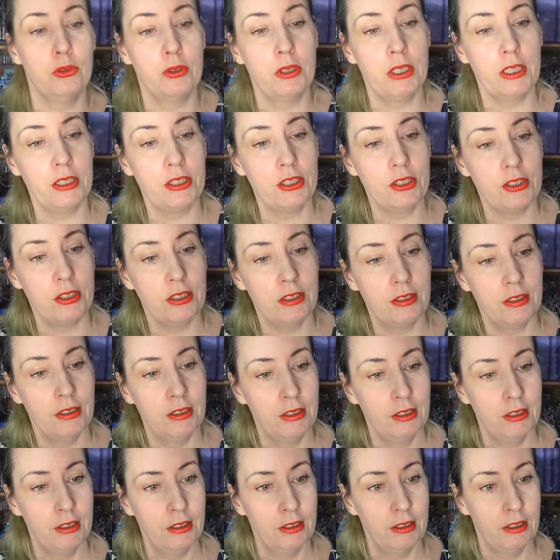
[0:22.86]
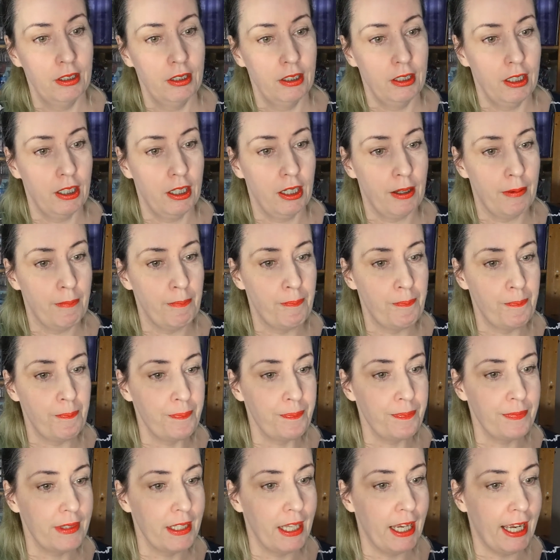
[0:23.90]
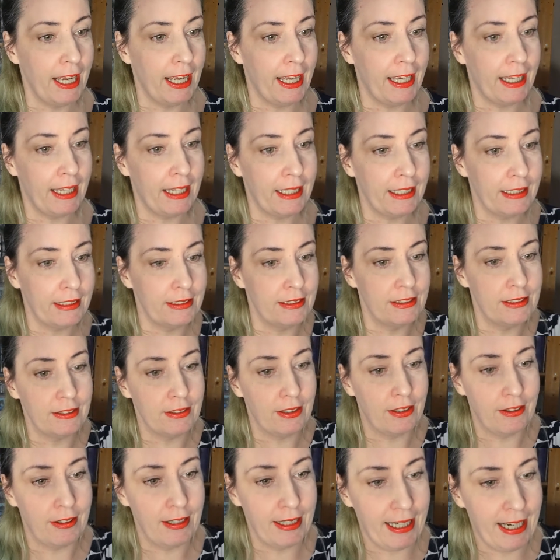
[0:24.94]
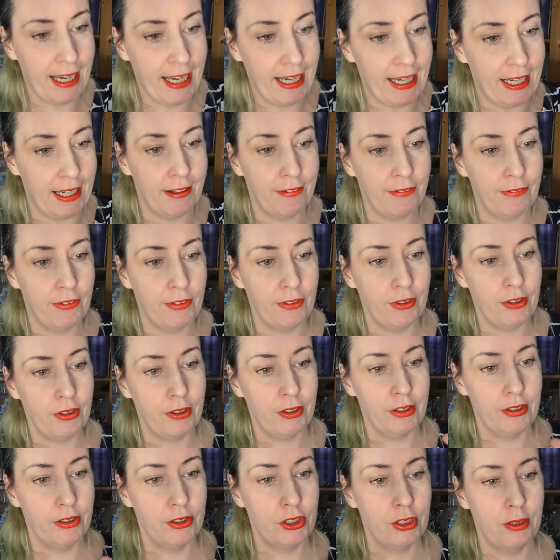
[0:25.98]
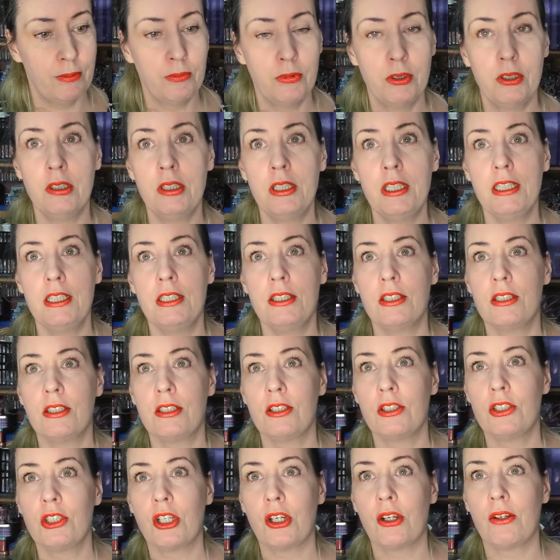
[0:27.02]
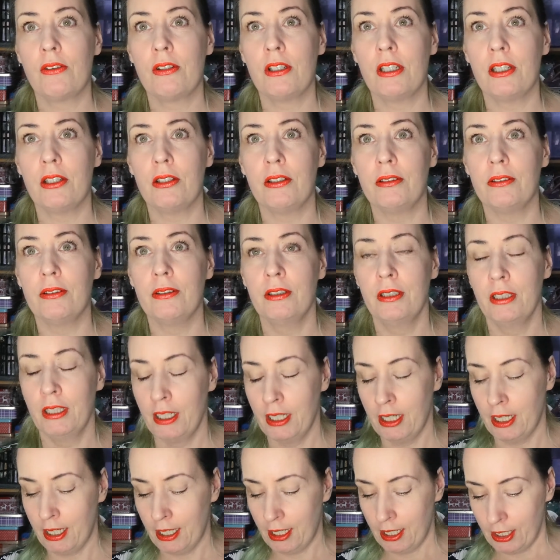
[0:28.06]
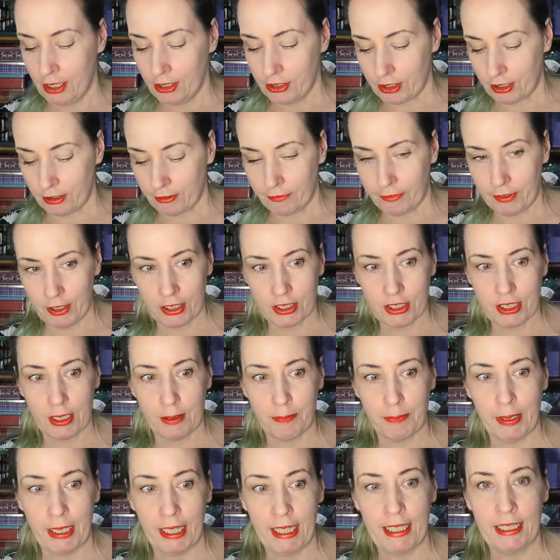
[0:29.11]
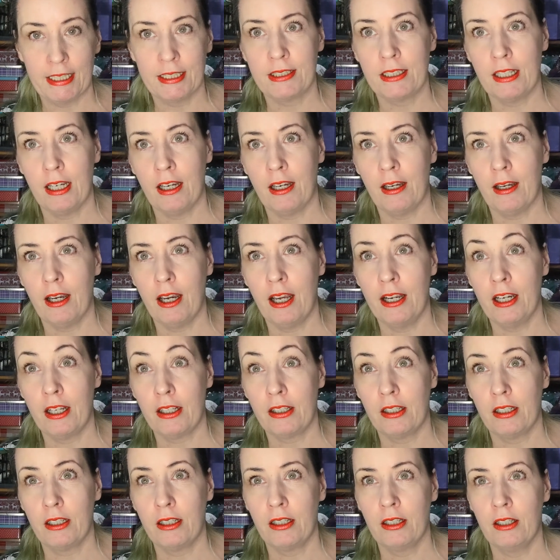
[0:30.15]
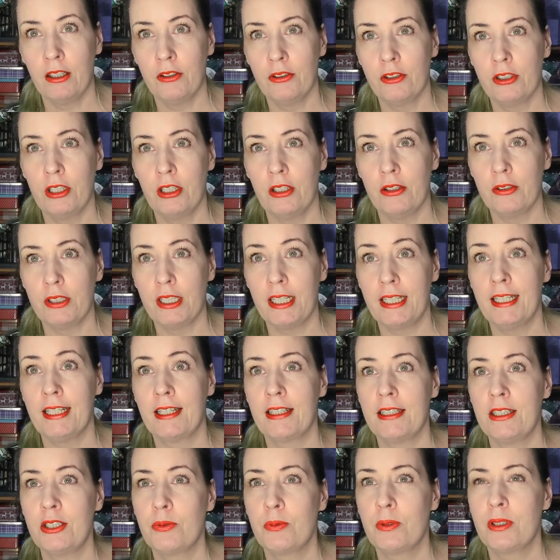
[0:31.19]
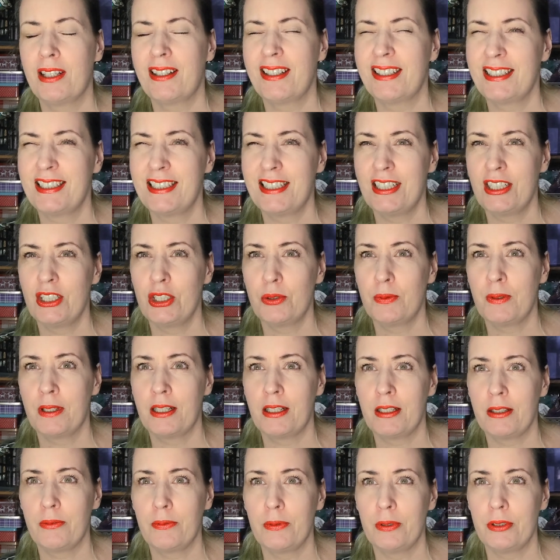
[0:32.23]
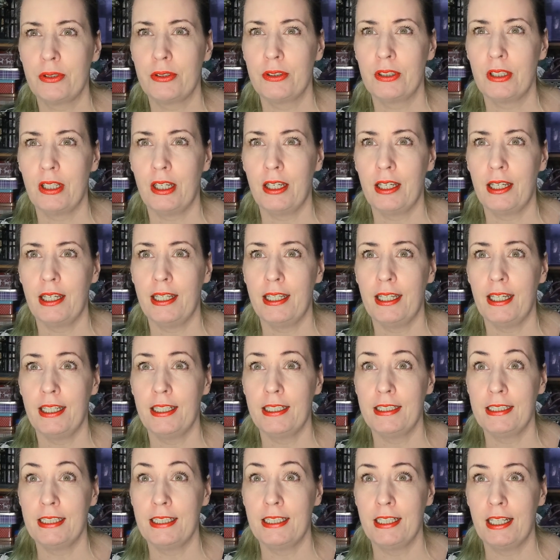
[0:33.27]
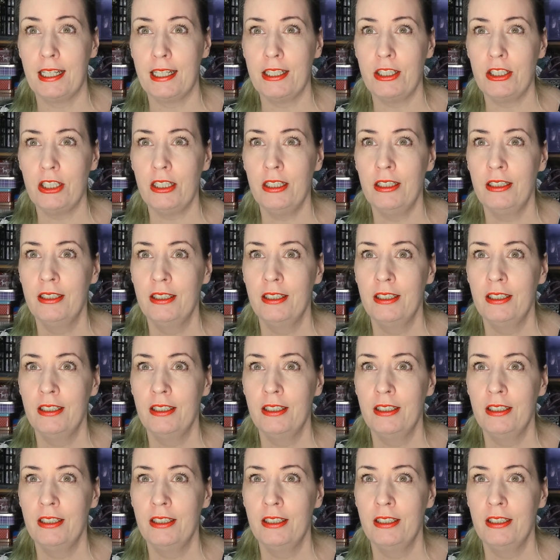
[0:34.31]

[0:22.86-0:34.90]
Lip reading: August, and I have some goodies to show you. So first up is another golden oldie. Now this one I stitched when I was a teenager